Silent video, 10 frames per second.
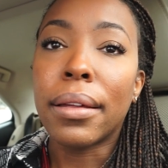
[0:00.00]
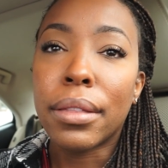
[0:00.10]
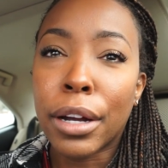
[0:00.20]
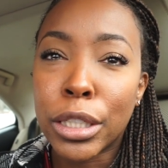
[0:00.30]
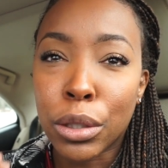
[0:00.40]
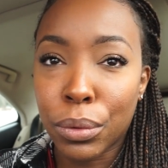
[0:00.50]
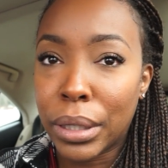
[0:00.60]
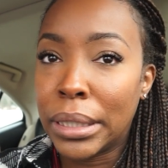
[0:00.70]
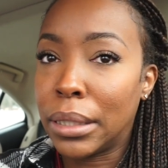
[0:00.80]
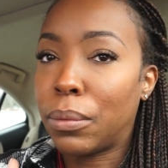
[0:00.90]
there's a
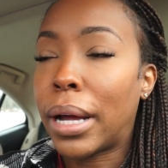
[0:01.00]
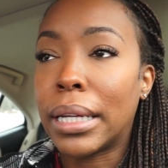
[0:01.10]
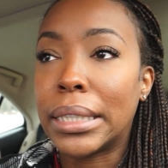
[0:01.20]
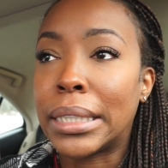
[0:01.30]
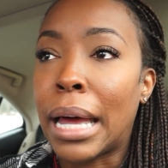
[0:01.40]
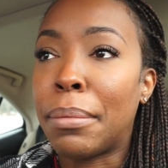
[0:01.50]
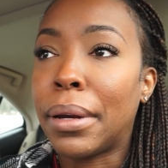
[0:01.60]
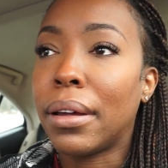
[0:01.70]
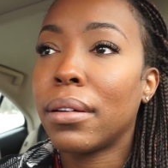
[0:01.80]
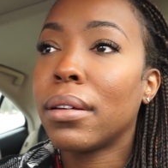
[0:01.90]
reason why this is
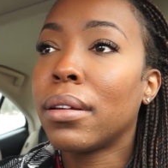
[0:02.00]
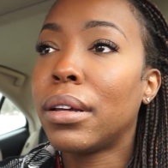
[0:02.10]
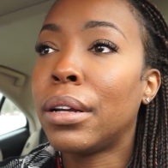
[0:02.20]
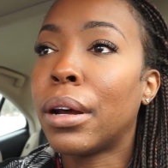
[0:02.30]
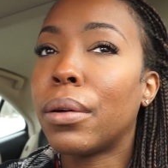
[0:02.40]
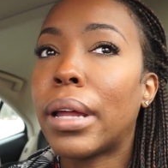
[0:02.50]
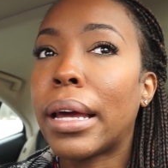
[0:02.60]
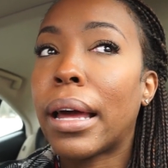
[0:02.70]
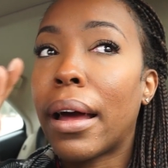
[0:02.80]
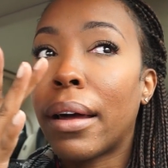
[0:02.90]
happening. You know,
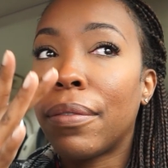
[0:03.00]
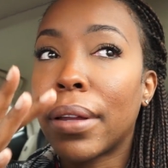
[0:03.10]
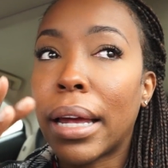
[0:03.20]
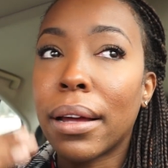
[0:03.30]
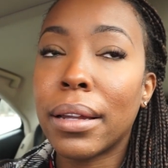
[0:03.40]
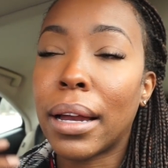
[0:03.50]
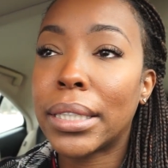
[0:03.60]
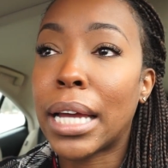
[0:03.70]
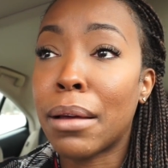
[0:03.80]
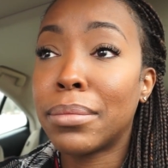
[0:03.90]
like, I feel like a lot of
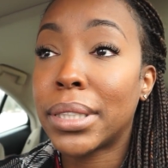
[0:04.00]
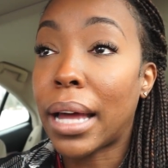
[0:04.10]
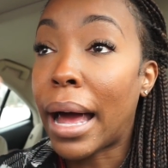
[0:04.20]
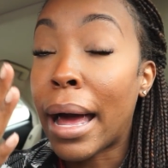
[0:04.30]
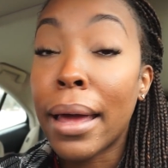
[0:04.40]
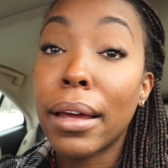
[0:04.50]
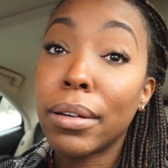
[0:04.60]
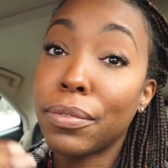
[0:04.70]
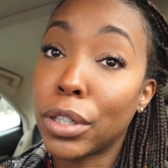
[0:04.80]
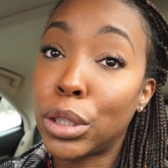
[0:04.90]
times
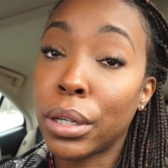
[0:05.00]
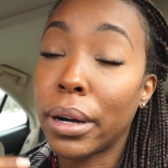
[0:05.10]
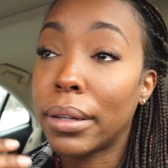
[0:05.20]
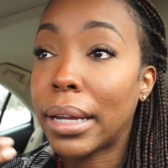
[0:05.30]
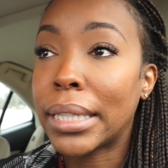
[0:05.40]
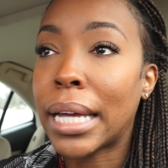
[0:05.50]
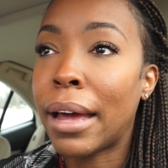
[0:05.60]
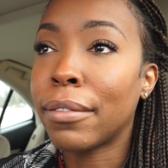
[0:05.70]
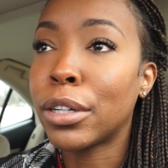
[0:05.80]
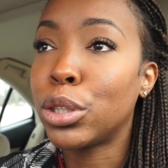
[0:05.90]
for sure, like, because I
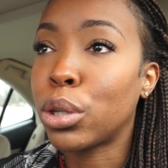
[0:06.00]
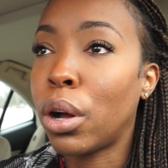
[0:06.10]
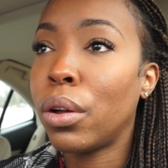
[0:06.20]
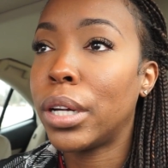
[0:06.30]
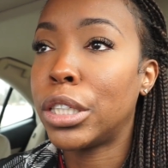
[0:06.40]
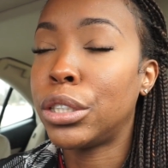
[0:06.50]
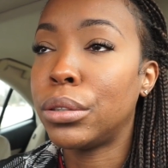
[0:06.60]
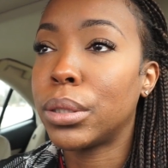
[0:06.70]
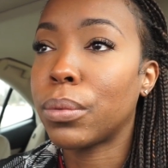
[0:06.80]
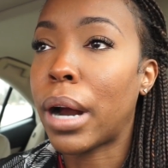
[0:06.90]
have control
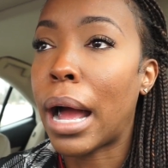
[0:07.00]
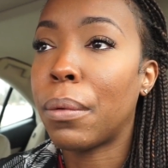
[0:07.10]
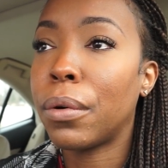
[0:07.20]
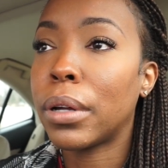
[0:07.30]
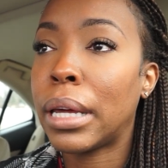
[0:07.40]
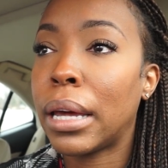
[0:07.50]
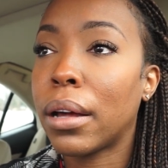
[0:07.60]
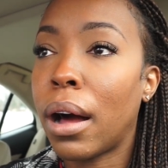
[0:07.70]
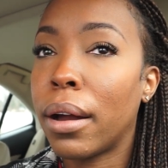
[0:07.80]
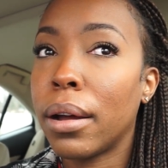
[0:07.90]
issues where I will get
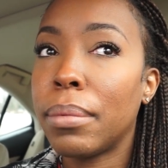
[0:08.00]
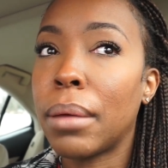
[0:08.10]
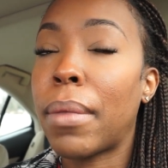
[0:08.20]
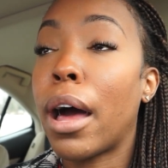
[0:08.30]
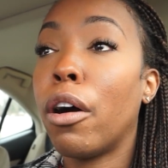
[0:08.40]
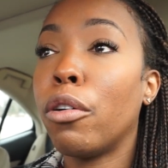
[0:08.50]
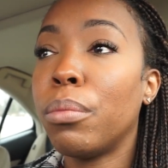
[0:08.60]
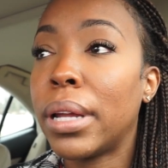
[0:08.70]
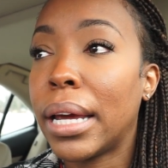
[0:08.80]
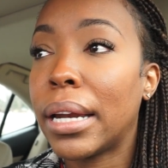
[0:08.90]
caught up in my own
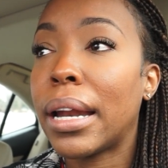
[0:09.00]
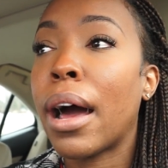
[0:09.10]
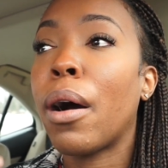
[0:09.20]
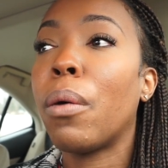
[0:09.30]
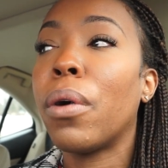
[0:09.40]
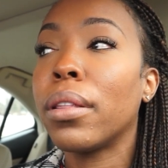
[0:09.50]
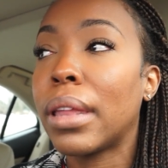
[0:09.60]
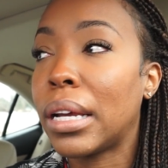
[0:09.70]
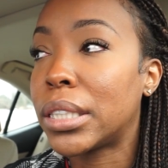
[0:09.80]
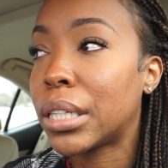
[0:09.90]
plan and how I want
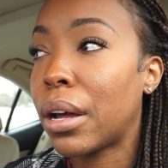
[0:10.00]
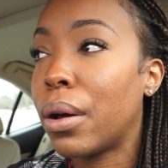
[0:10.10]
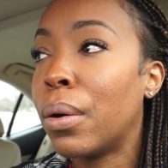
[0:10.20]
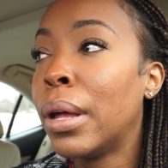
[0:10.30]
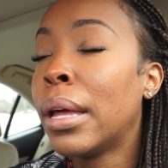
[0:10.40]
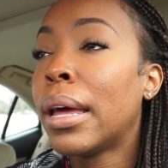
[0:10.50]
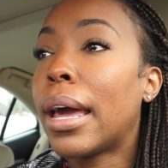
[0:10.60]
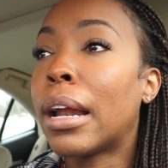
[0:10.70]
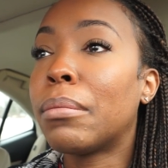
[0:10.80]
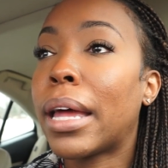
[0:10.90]
things to go.
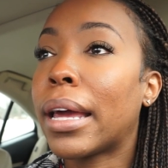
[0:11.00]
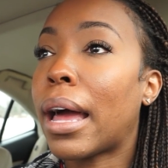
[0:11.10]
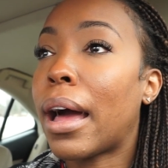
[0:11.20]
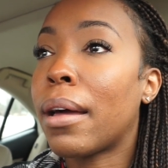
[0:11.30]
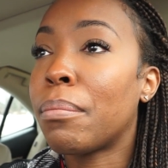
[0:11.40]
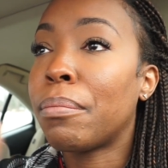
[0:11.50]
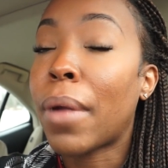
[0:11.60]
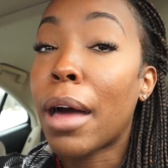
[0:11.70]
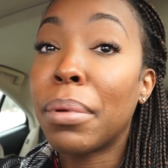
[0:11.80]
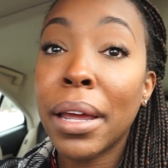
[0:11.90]
And I'm like, I
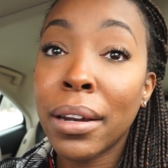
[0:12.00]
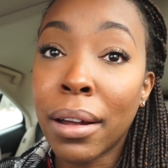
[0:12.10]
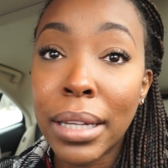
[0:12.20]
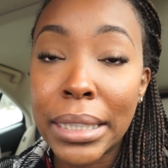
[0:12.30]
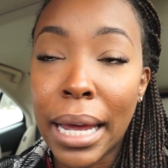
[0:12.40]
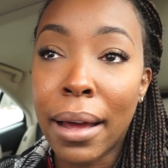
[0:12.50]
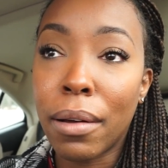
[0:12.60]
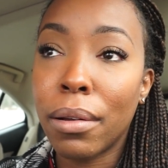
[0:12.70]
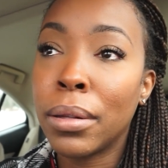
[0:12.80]
planned all this out.